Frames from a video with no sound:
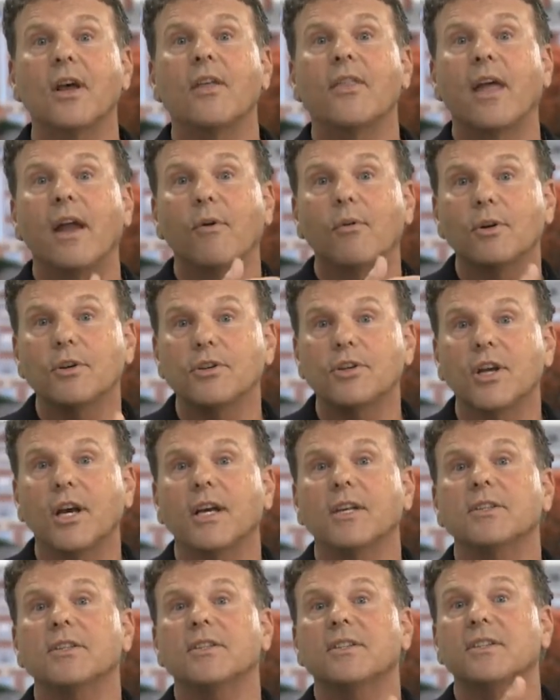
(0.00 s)
They were
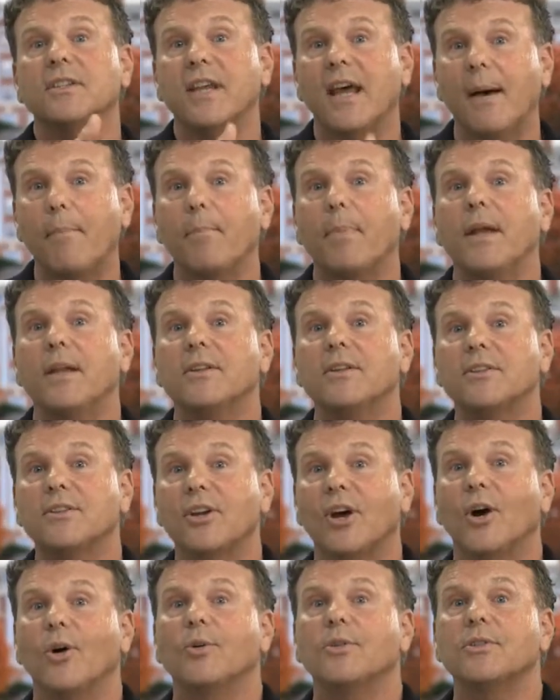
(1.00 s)
just stepping
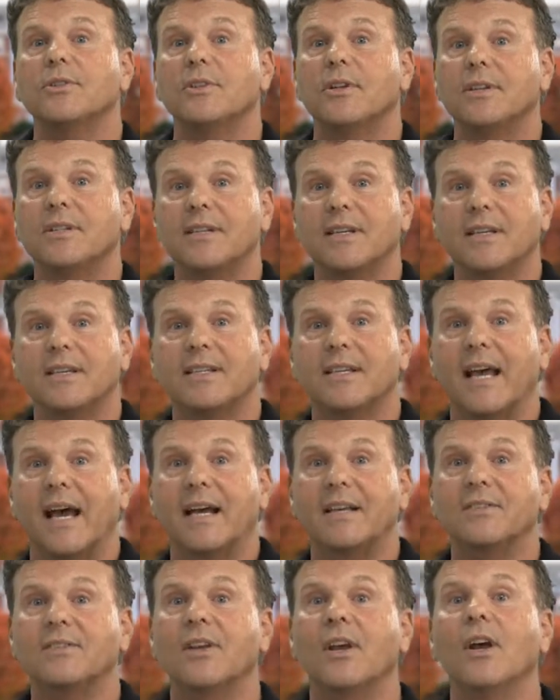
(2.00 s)
stones to
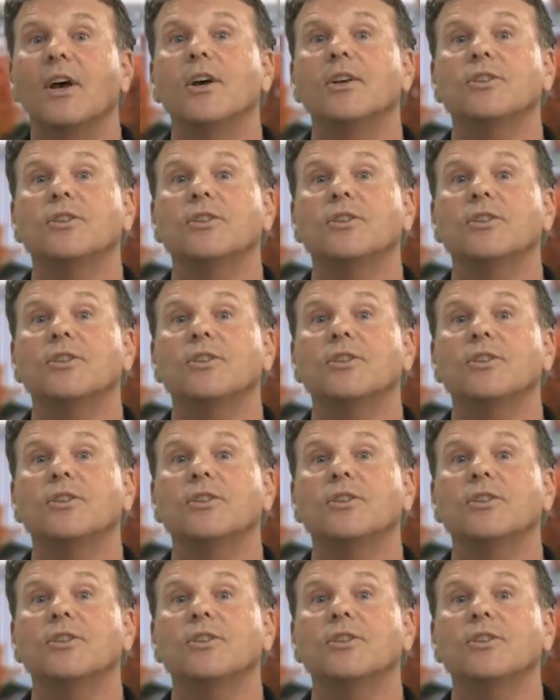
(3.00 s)
success.